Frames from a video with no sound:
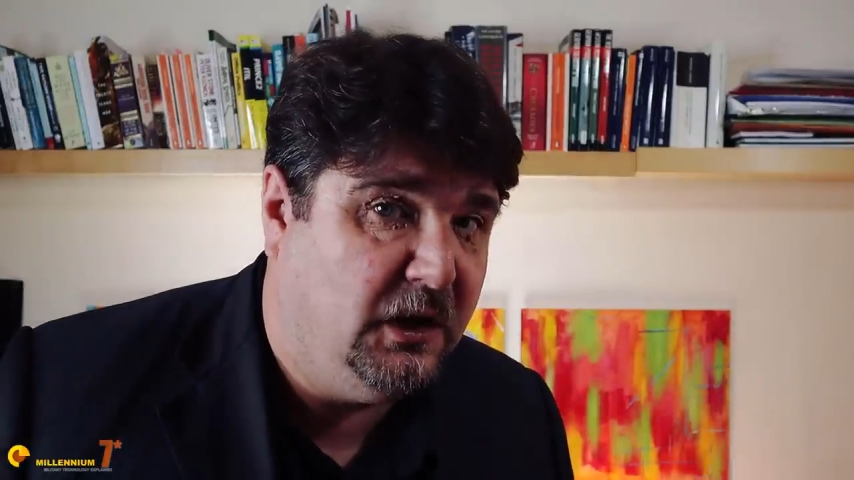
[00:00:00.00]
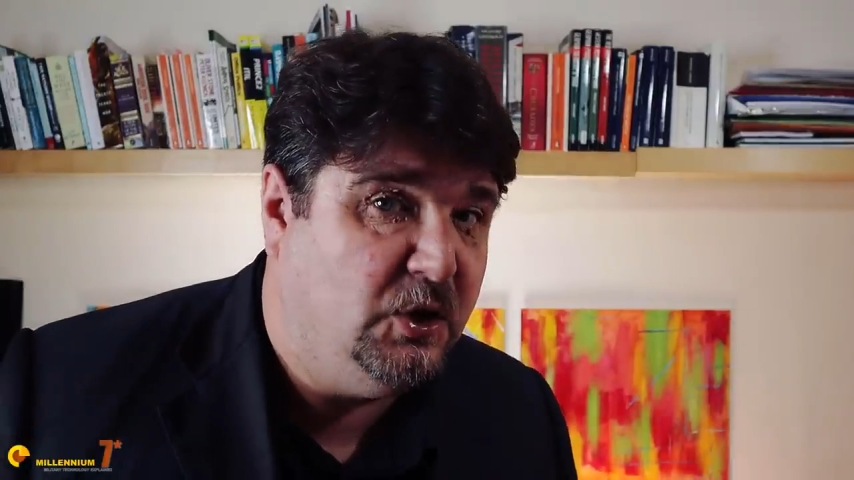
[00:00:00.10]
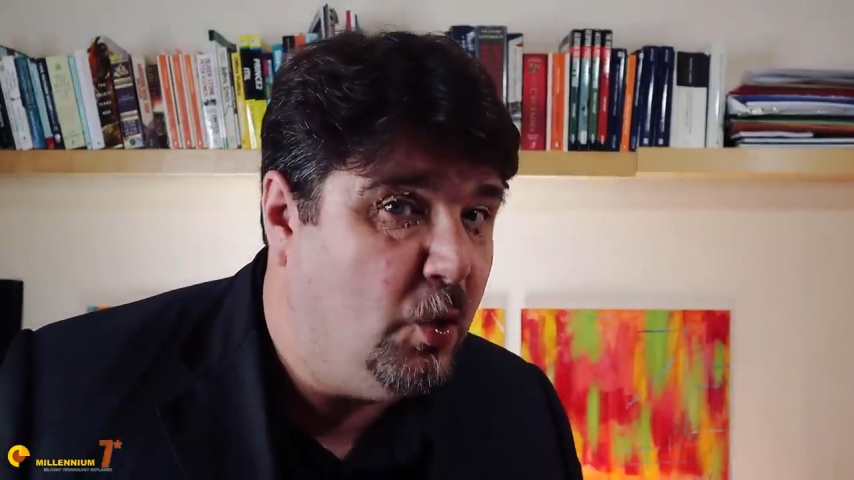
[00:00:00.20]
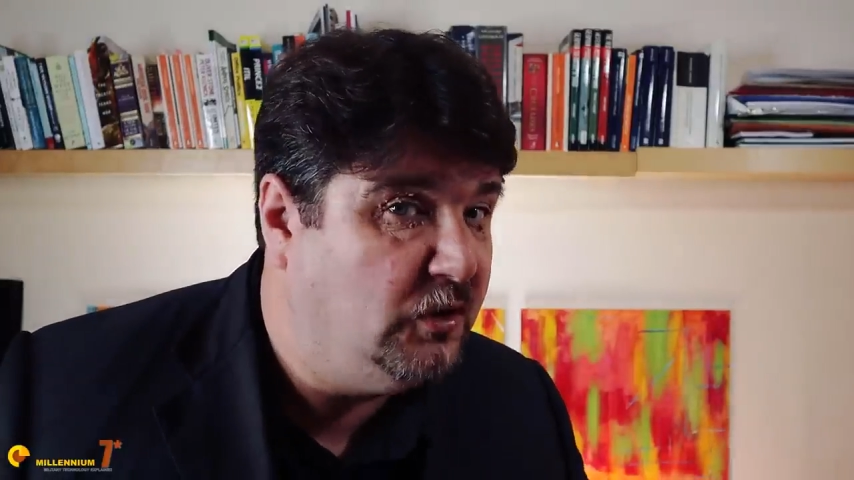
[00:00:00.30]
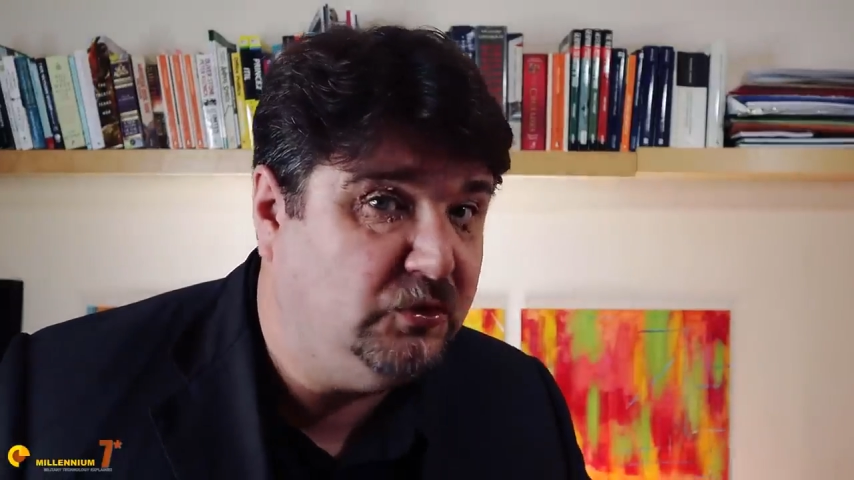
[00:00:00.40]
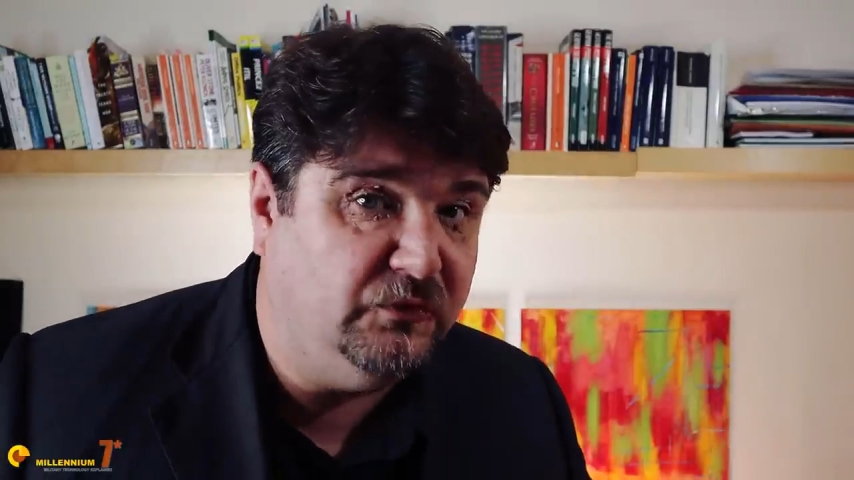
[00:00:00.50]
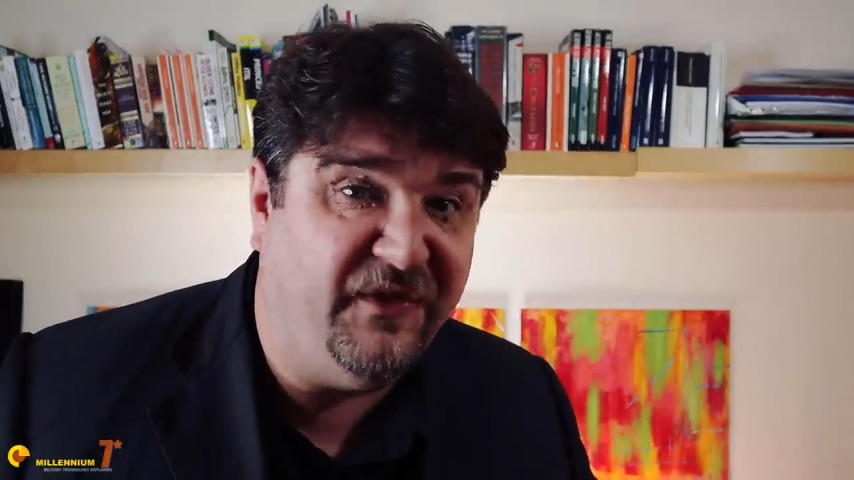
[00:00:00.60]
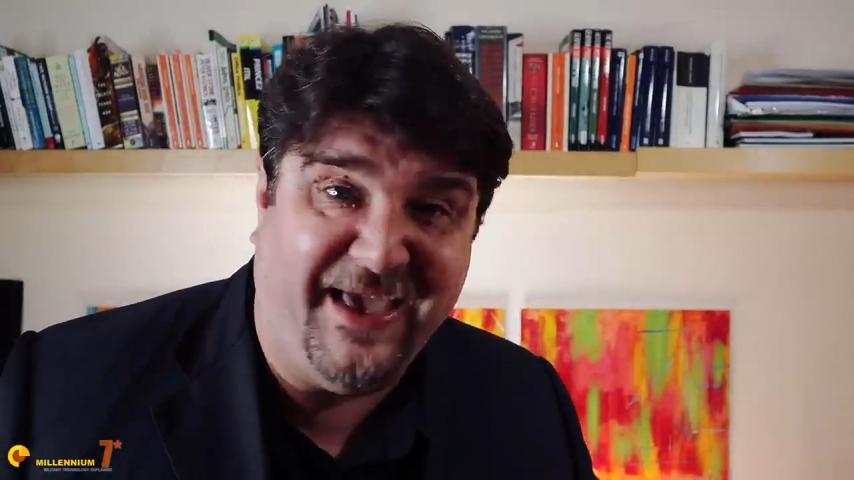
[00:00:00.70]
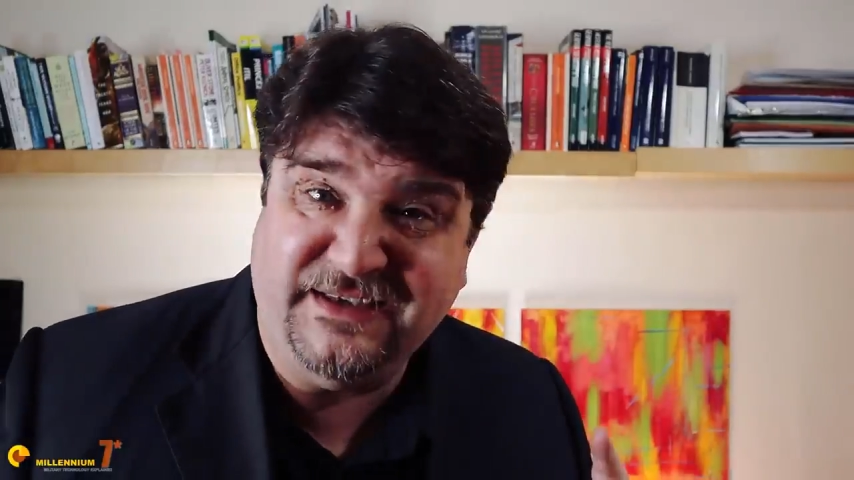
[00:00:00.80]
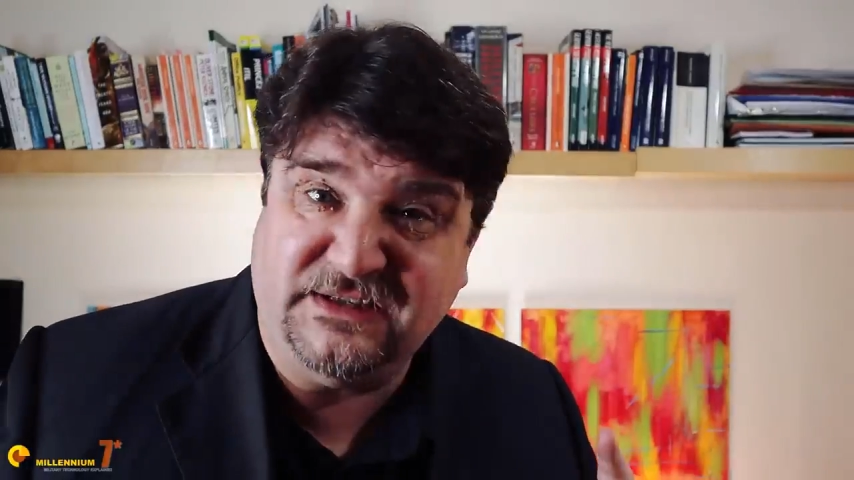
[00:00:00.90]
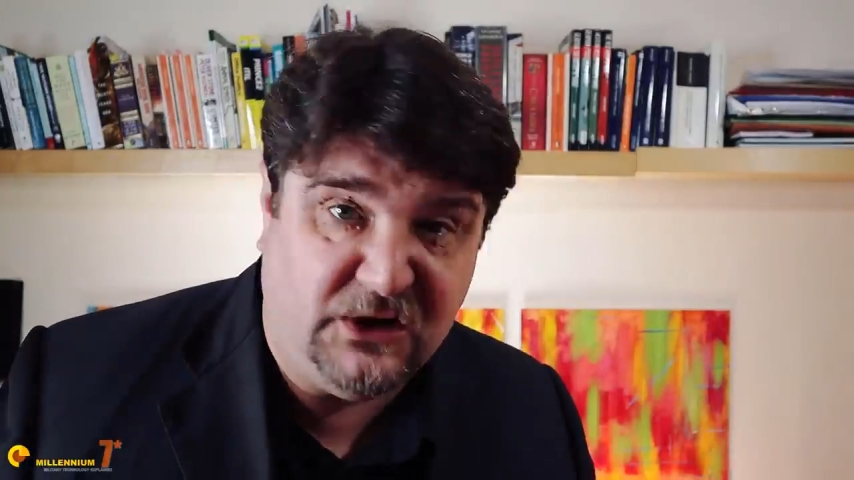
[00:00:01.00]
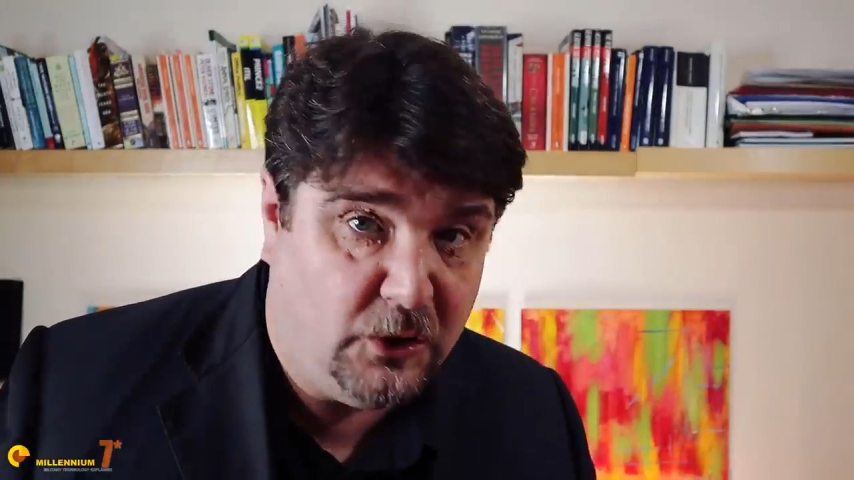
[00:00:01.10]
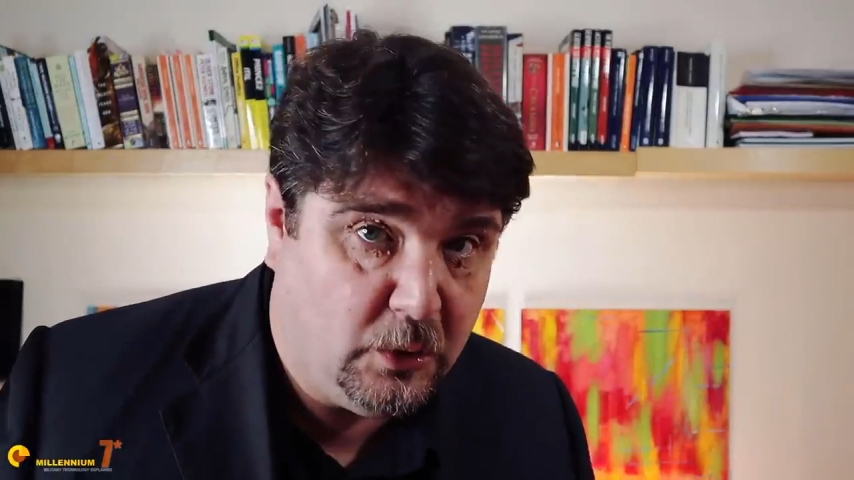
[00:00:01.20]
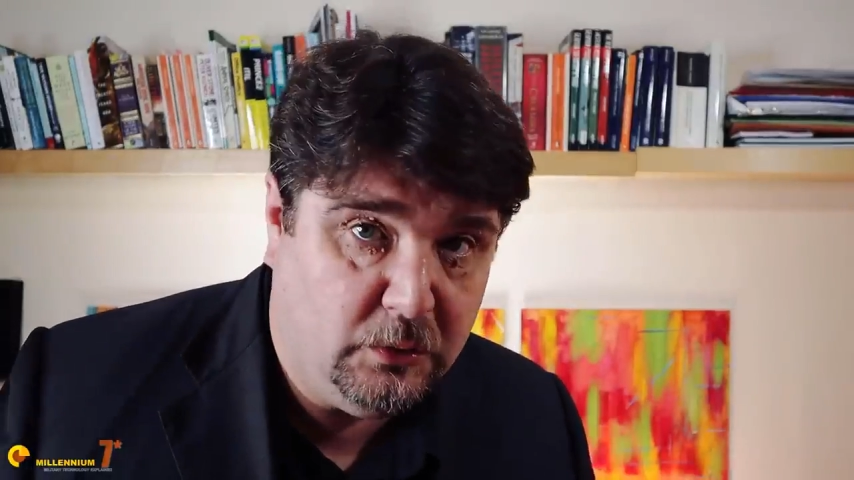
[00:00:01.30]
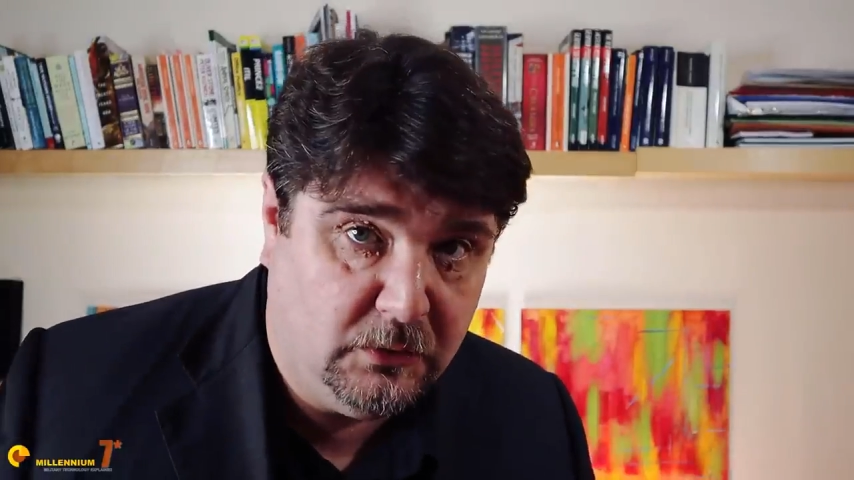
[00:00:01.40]
you want to fly
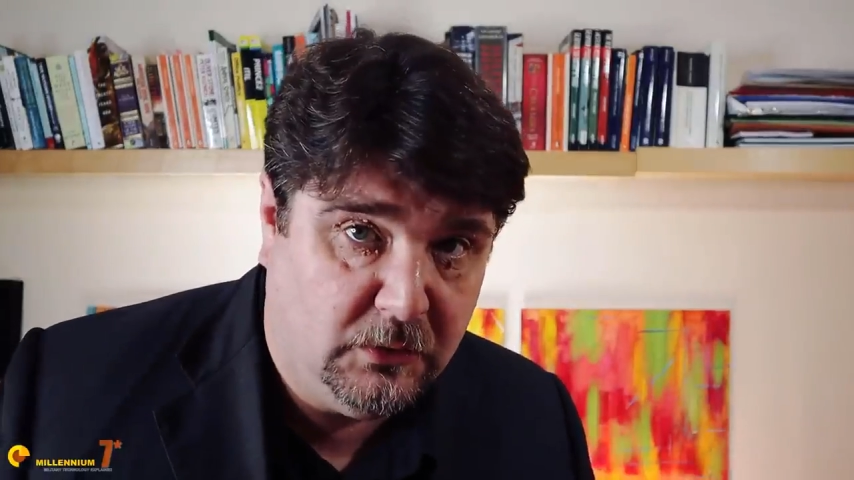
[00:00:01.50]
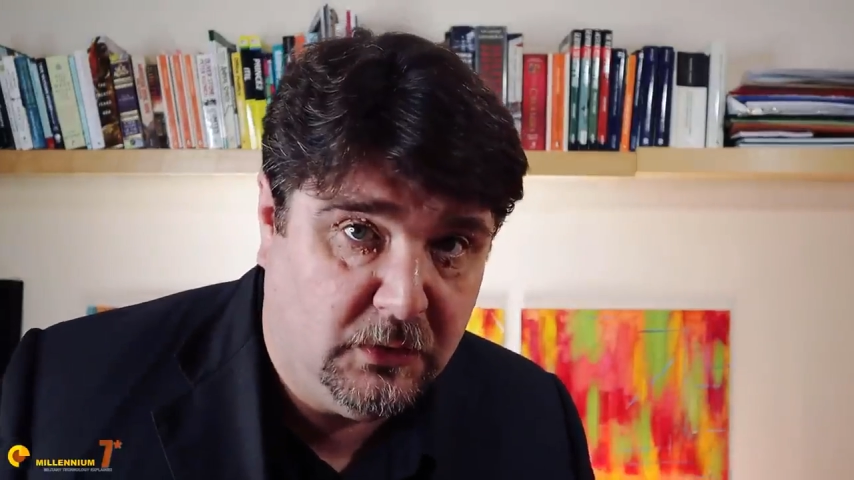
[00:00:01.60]
slow,